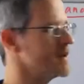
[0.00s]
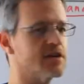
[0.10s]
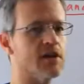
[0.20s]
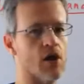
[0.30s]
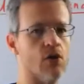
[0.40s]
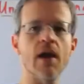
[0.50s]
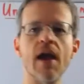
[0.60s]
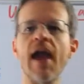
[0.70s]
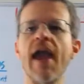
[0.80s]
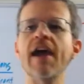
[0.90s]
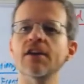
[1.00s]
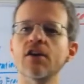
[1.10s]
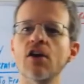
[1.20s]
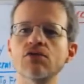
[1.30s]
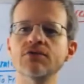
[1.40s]
to go, and it
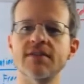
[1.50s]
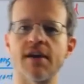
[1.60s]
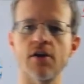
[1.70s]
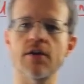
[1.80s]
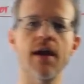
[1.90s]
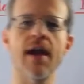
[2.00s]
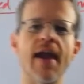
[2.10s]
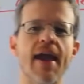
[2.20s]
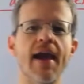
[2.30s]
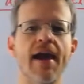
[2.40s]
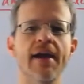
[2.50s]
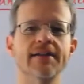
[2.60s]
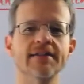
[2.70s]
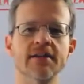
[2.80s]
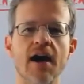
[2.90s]
goes there,
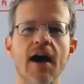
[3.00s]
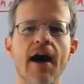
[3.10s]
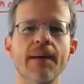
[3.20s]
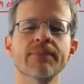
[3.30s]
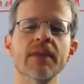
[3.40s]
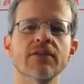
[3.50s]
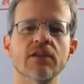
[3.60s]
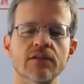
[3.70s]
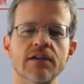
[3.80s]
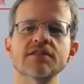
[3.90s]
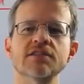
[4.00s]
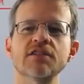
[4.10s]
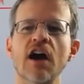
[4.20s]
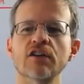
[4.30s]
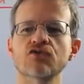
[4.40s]
and the list does
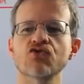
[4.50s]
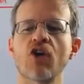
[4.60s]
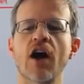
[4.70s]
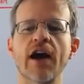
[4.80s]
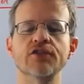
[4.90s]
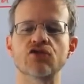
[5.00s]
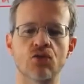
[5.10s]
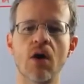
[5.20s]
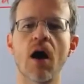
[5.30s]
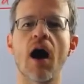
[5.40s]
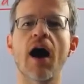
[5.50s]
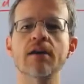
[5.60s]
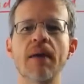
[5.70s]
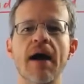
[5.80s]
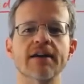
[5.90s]
not try to
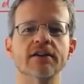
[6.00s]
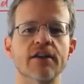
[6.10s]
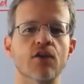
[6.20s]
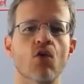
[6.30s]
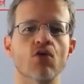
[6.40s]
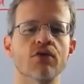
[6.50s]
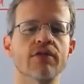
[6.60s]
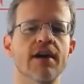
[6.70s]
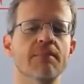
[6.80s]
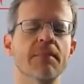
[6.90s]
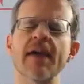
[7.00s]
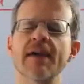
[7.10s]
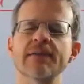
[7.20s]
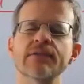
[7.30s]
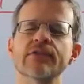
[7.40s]
automatically order them
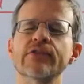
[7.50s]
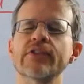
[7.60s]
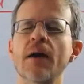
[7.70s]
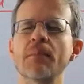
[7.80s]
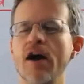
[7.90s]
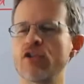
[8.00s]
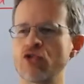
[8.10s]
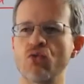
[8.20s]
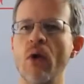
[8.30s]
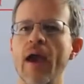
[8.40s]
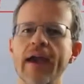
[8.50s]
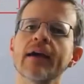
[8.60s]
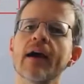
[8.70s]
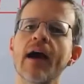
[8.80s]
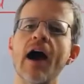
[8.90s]
in some other way
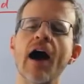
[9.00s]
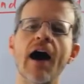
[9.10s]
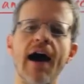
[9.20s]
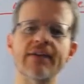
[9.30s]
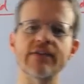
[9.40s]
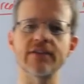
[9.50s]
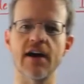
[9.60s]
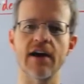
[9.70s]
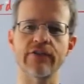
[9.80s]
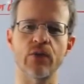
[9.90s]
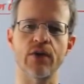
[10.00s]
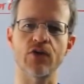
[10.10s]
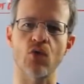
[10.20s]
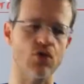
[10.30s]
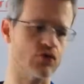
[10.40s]
as it does with
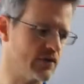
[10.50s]
ordered